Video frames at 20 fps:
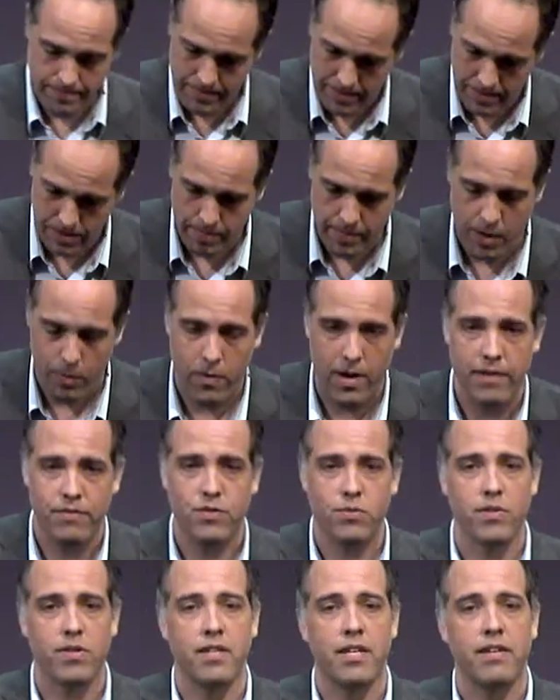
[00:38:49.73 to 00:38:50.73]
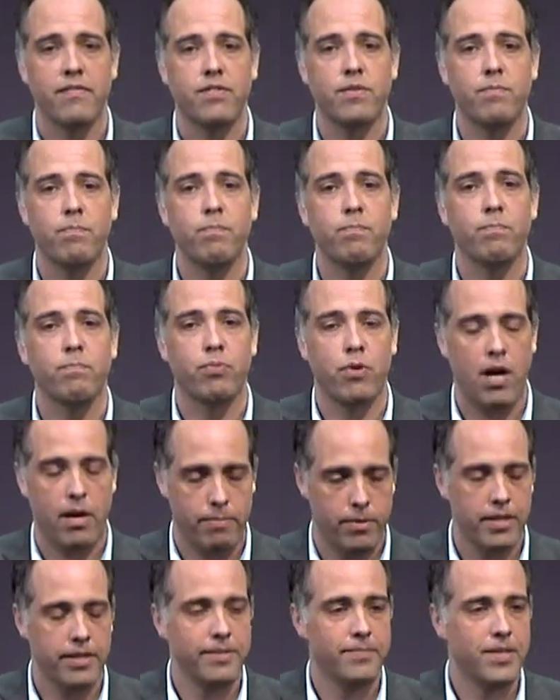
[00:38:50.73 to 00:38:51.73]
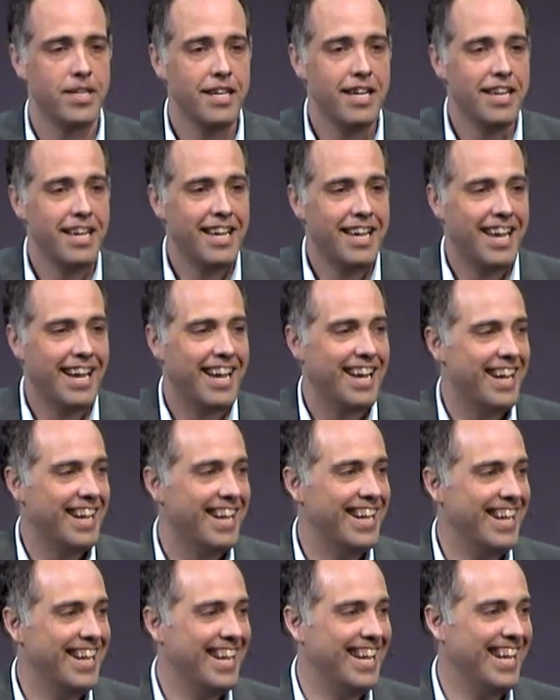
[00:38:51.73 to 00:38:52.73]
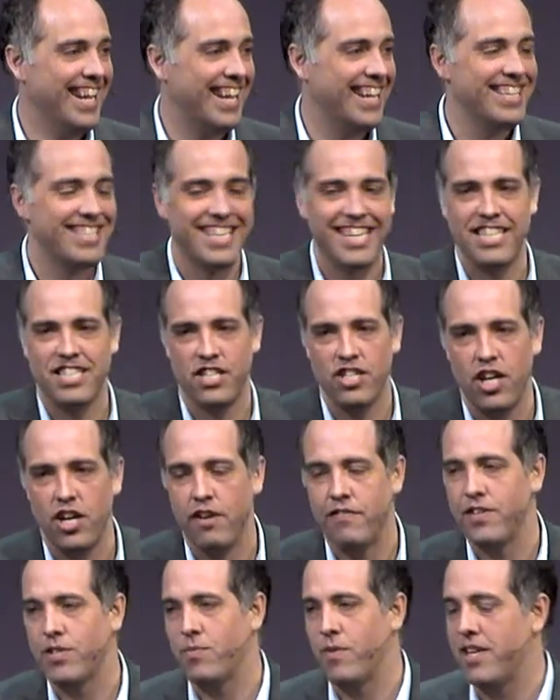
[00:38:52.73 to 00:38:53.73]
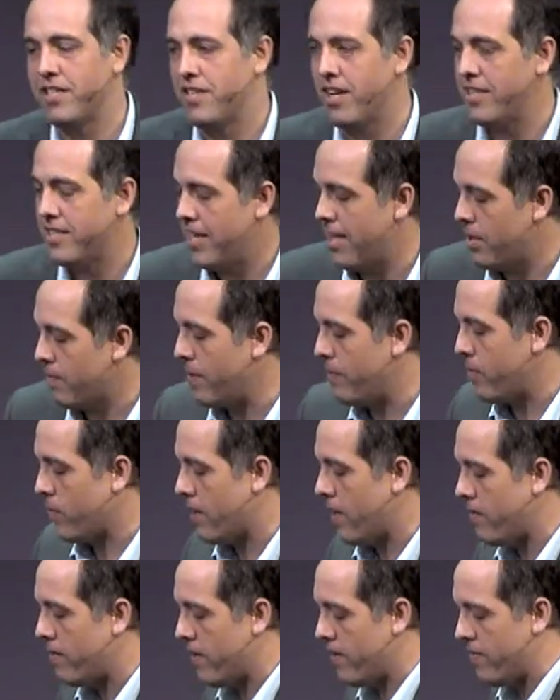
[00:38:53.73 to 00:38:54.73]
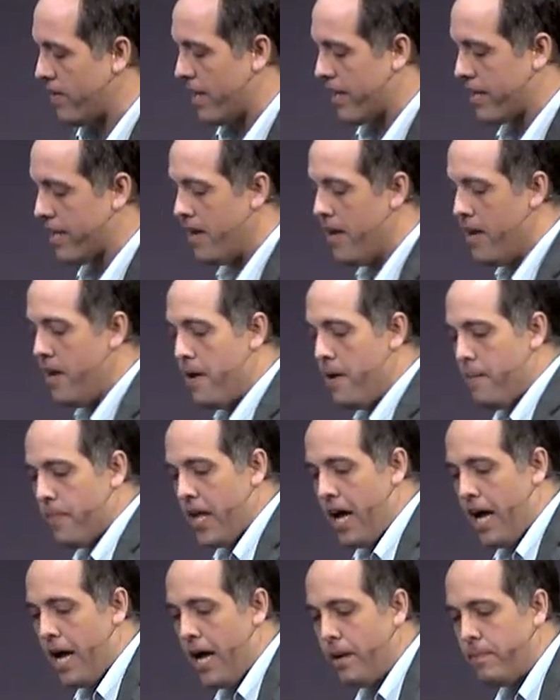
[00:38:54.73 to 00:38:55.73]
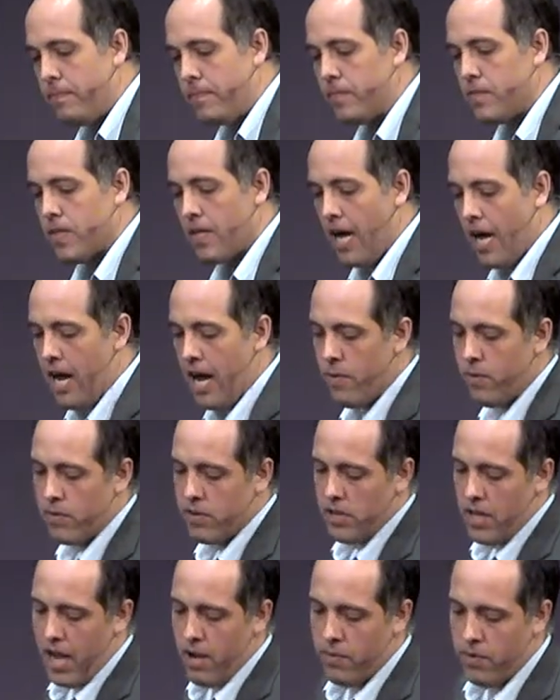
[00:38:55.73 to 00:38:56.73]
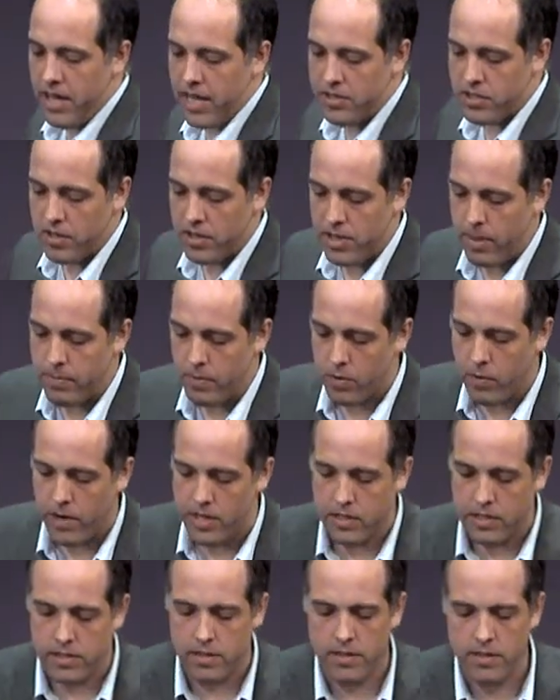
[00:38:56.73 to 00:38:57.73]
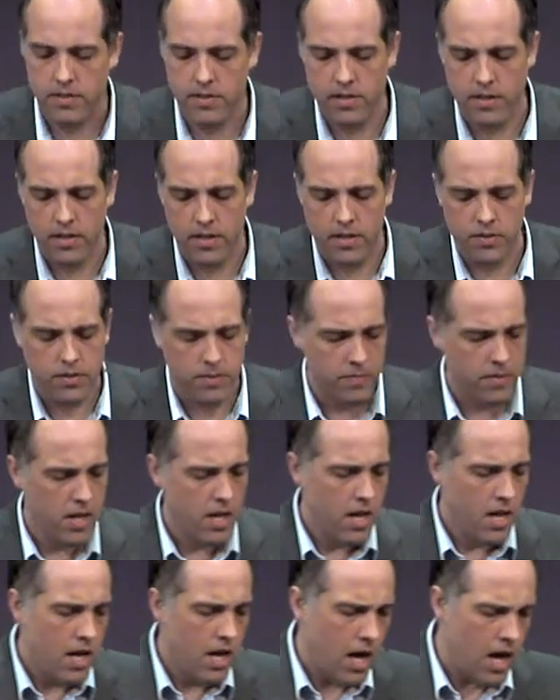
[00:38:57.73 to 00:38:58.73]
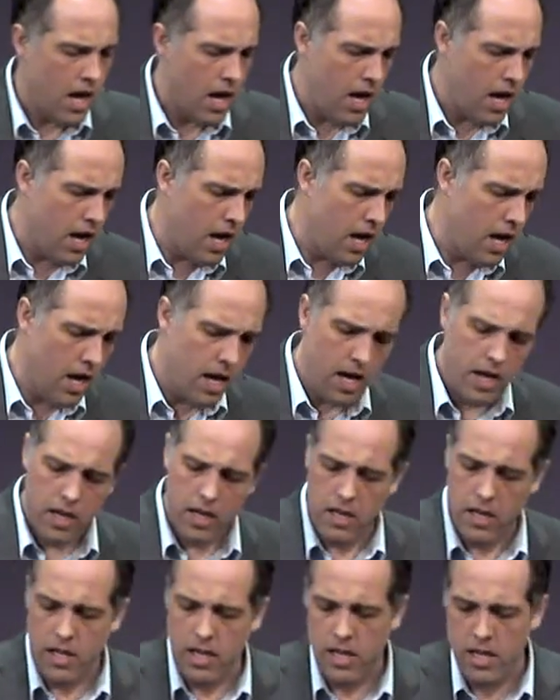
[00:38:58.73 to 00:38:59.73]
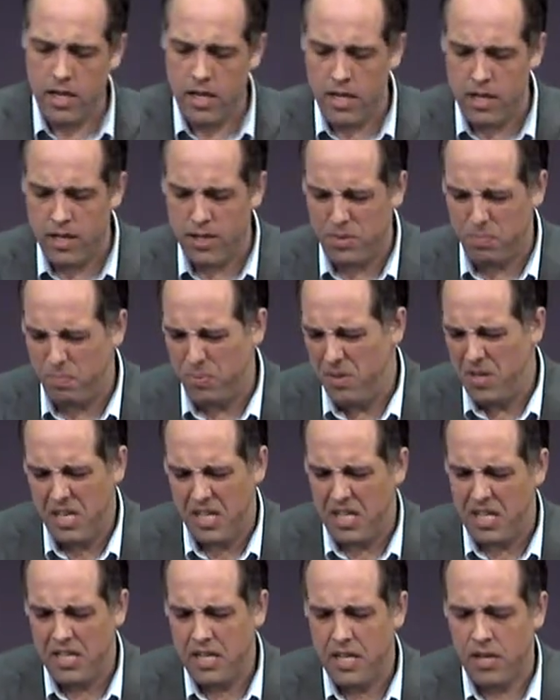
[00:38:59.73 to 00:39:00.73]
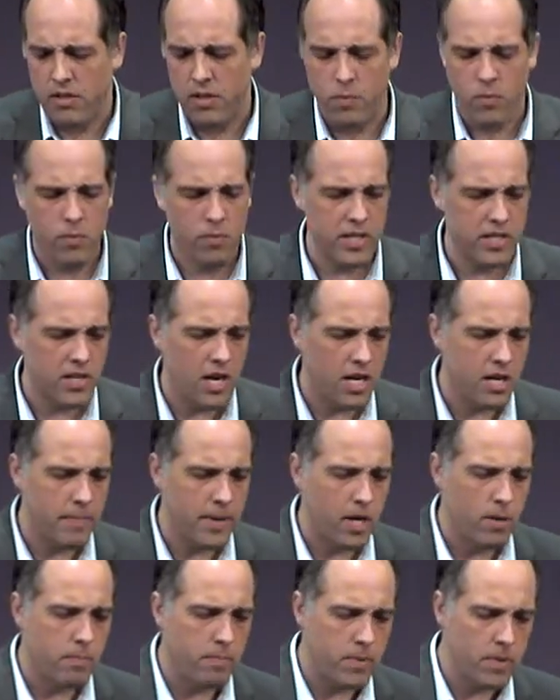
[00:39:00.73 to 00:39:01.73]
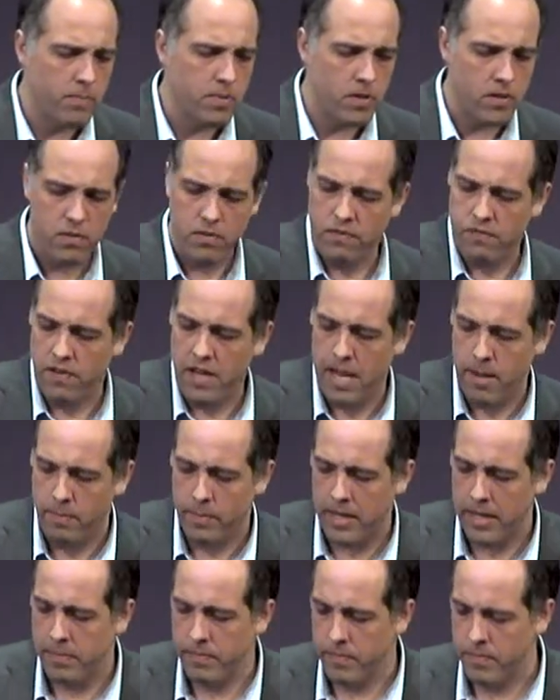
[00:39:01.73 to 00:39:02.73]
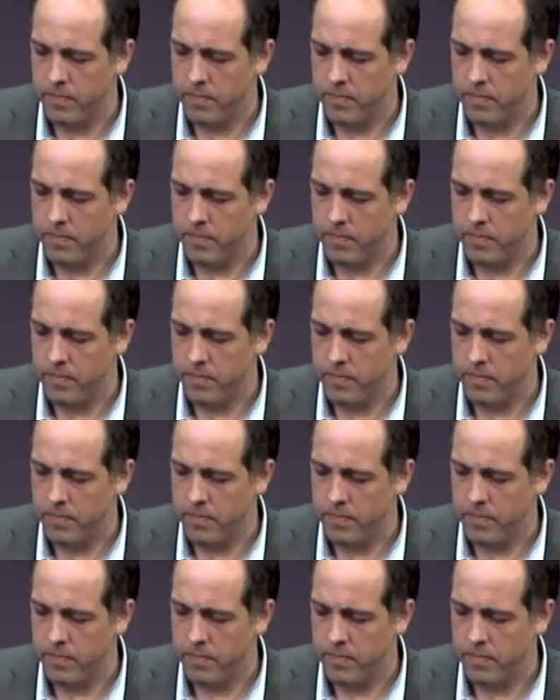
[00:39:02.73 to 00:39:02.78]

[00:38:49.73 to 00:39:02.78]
to my wife's relief. Probably. Uh, she gets nervous when I start telling people what I really think. Um, I will, I will ask you a couple questions. Listen to this. Uh, it is pretty clear that when we talk about a biblical family,